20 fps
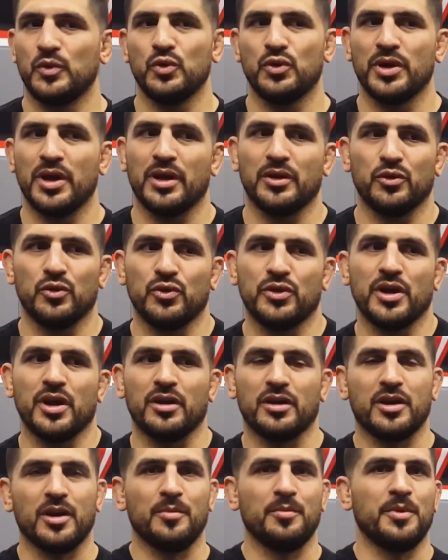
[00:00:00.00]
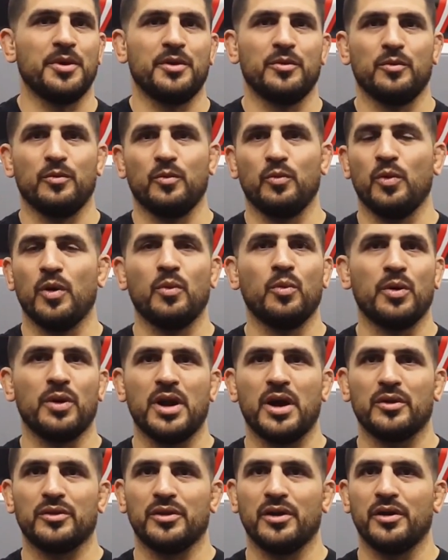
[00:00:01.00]
you can't come in one
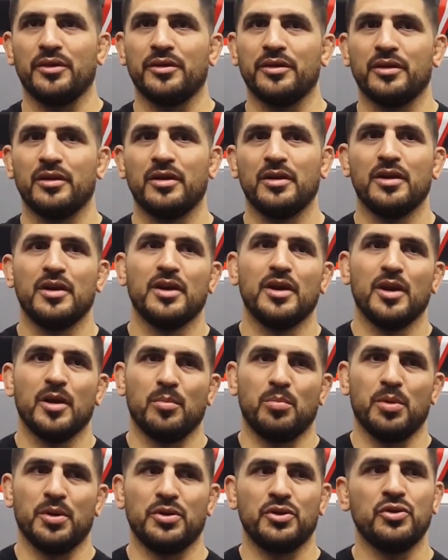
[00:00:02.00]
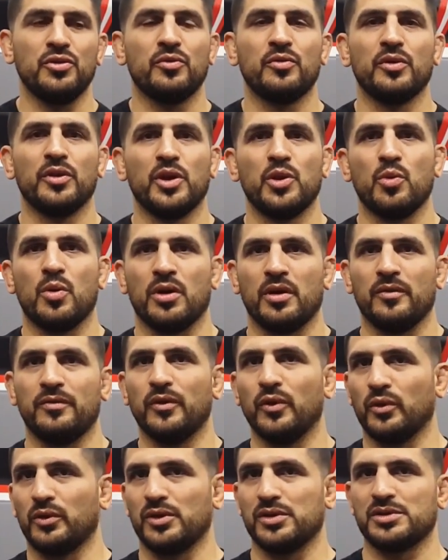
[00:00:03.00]
without the other. But you really want to
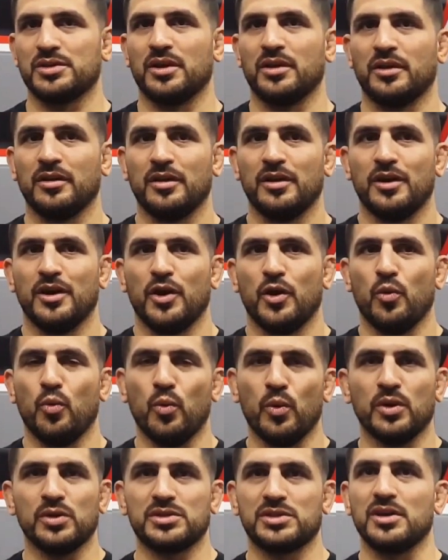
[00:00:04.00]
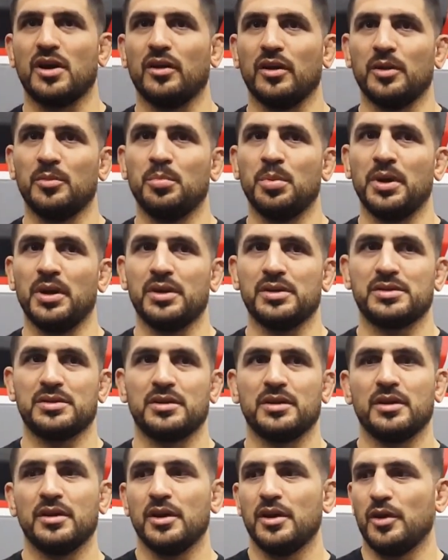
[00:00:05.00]
focus on one solid base,
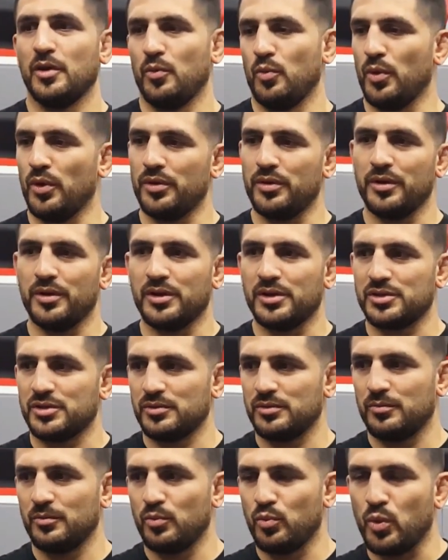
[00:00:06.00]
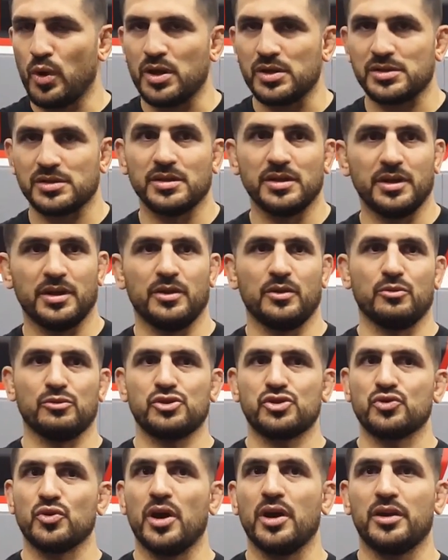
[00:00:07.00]
whether it's wrestling or
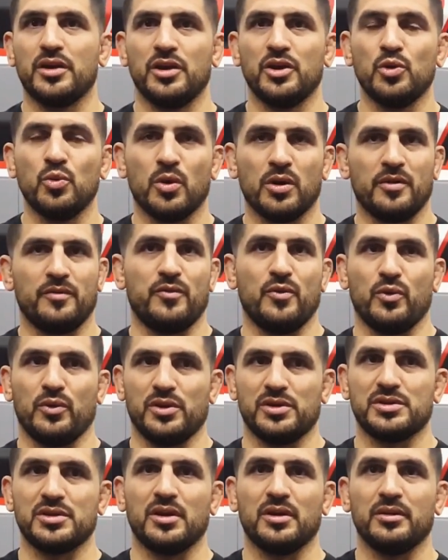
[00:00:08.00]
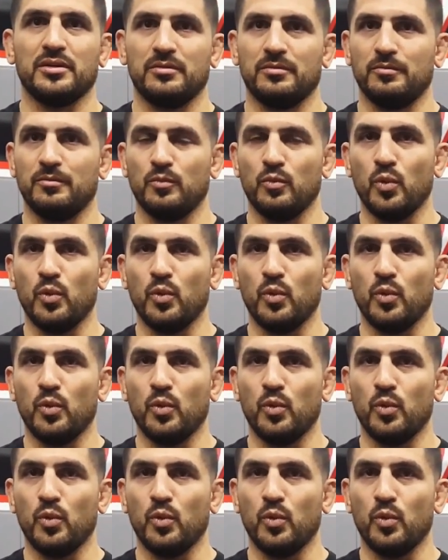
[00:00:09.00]
striking. You want to focus on yeah.